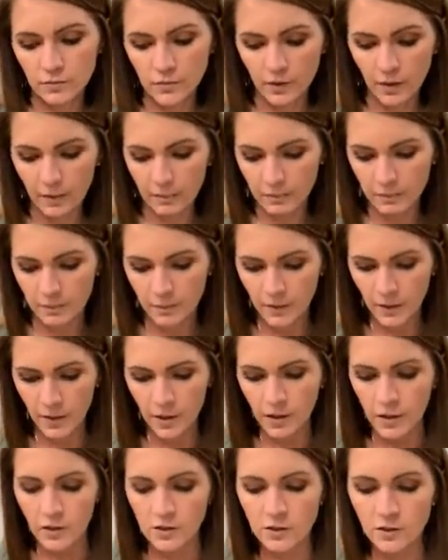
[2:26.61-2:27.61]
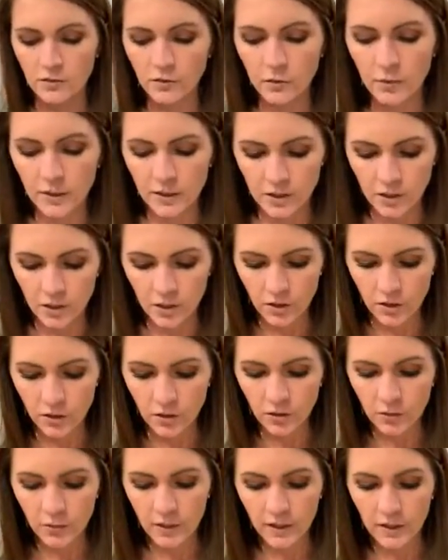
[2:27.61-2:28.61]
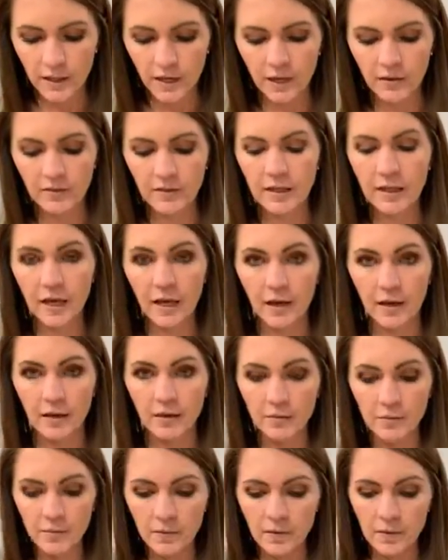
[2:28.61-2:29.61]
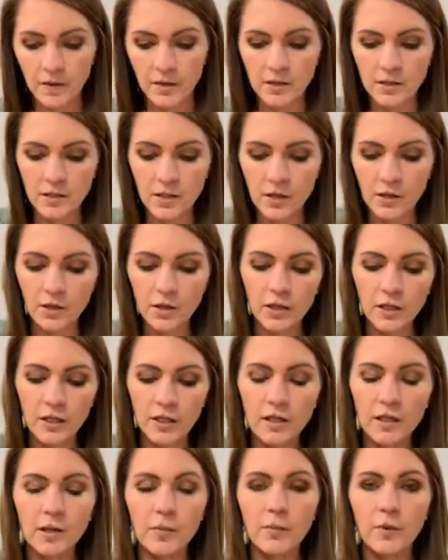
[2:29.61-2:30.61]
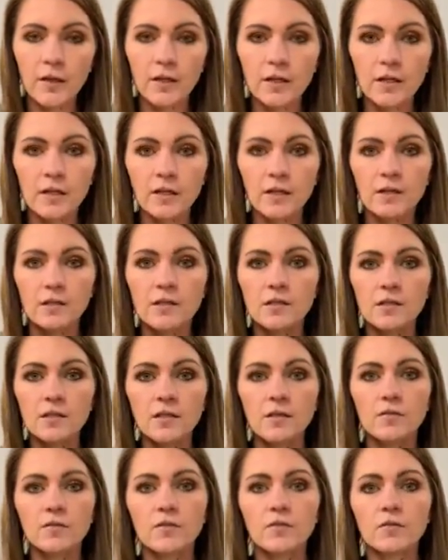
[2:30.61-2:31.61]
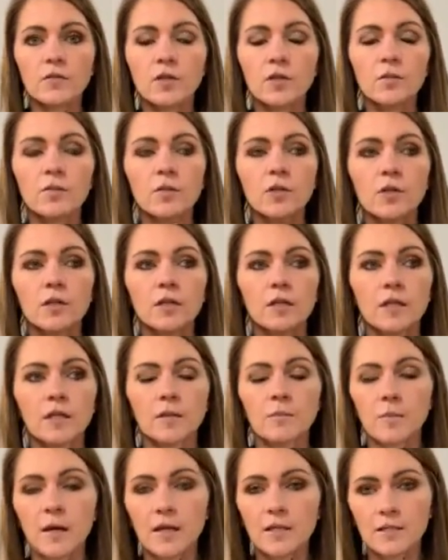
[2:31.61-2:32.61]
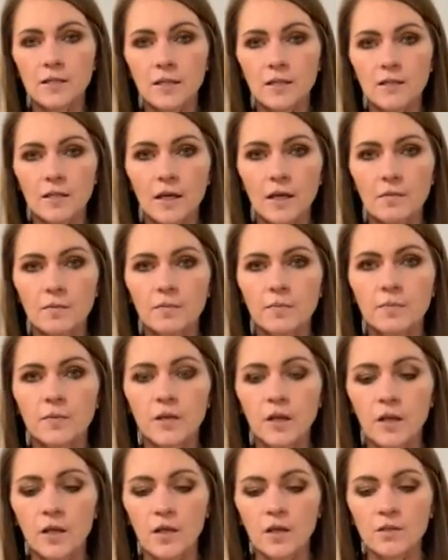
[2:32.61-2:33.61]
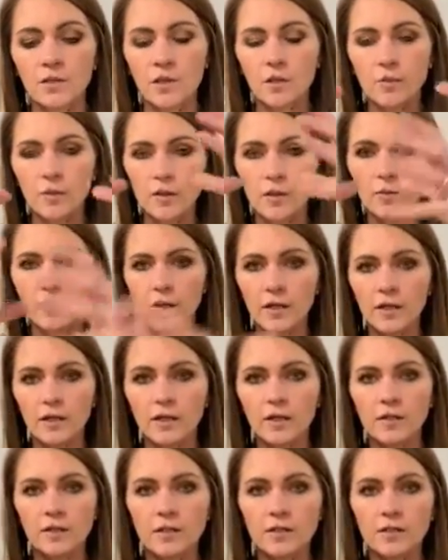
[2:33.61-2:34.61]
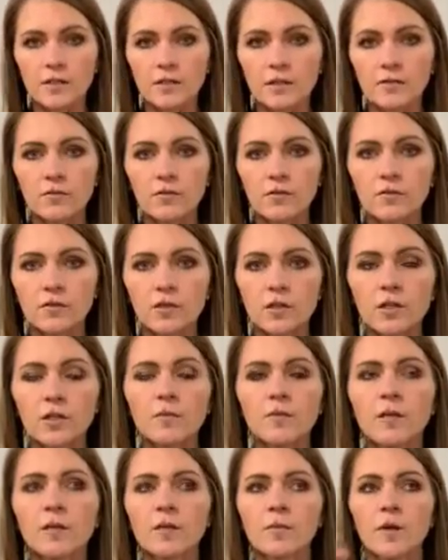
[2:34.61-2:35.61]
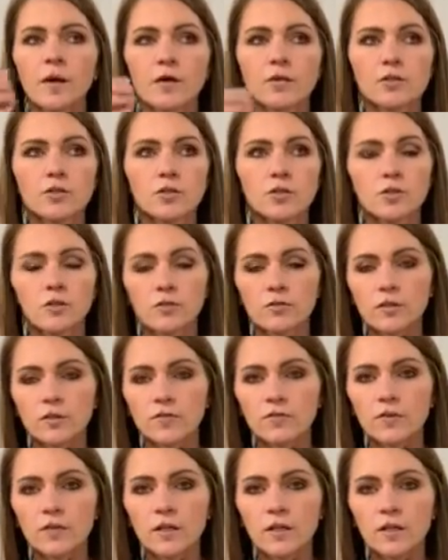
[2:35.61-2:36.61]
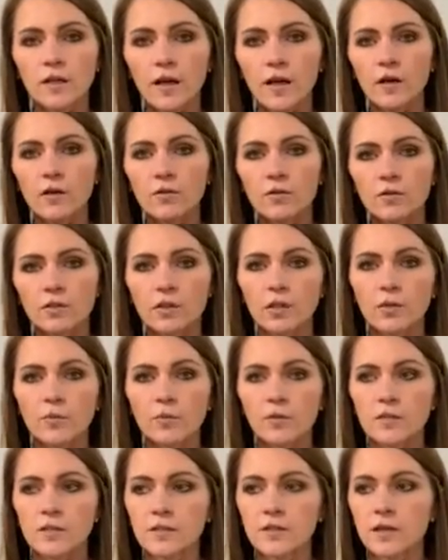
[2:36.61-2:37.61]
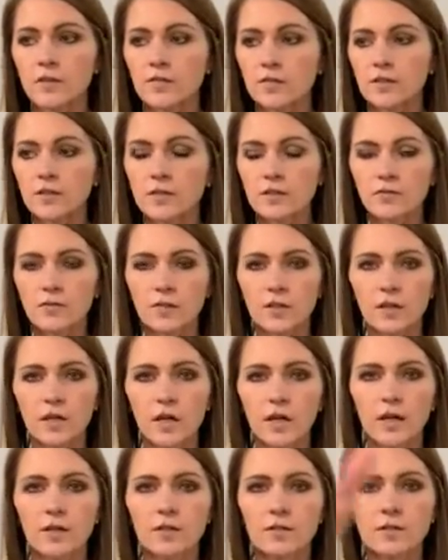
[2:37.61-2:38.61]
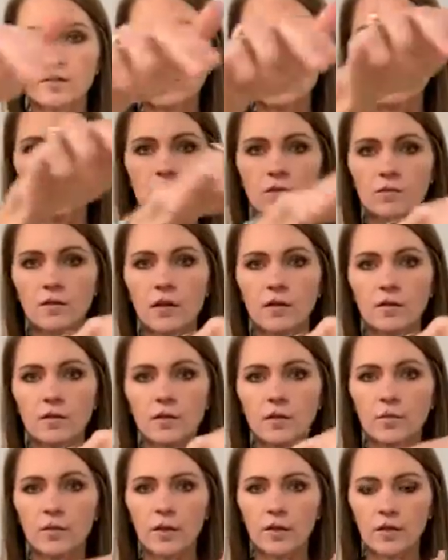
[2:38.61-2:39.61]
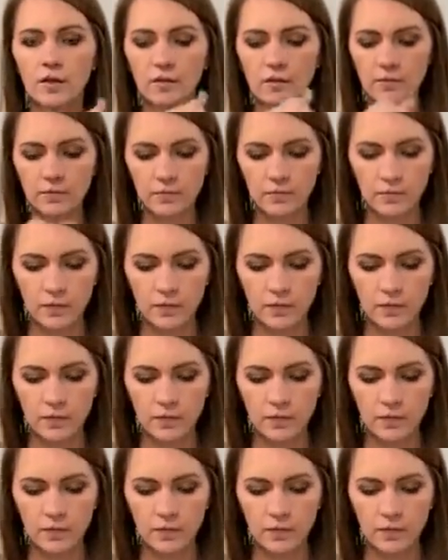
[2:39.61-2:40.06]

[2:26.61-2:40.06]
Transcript: Okay. So for week 2, we're gonna have a game, and so you're gonna need a bucket in the center of your room, and you're gonna need masking tape. So you put the bucket in the center of your room, and about 2 to 3 feet out, you're gonna put 7 different lines surrounding the bucket.